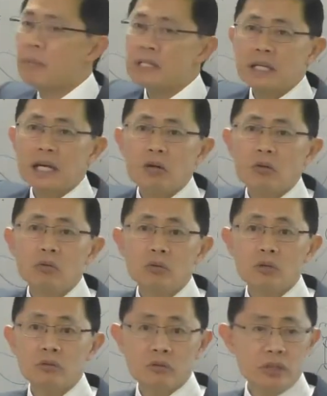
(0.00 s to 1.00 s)
must I hold
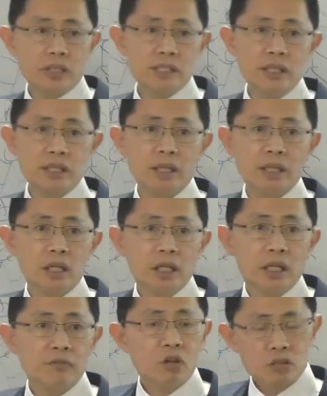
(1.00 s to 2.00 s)
on to this sin?
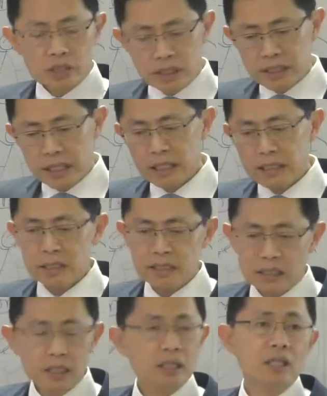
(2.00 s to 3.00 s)
If God says that is a
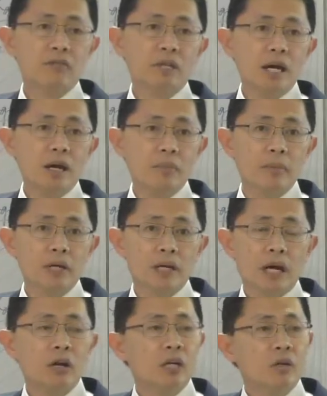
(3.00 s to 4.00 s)
sin, give it up.
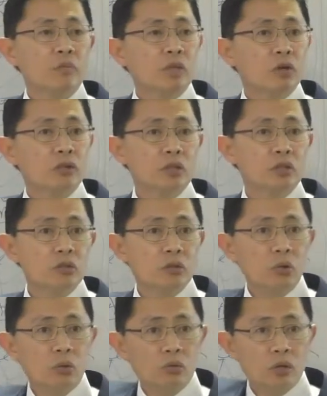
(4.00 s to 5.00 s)
How can we continue to
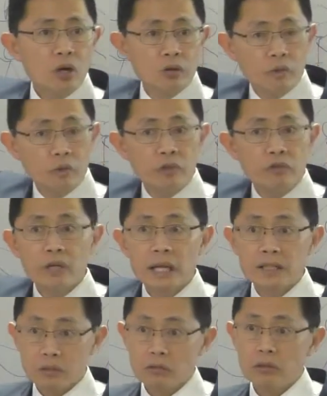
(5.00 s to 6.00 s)
hold on when we
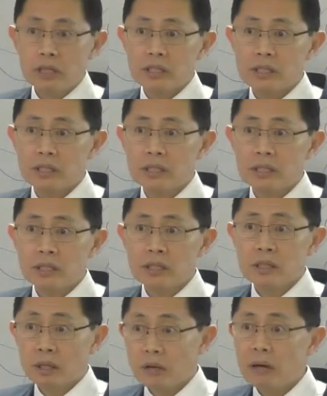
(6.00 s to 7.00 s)
realize all this?
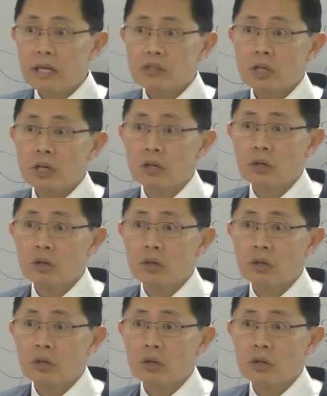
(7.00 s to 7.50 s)
All right, so I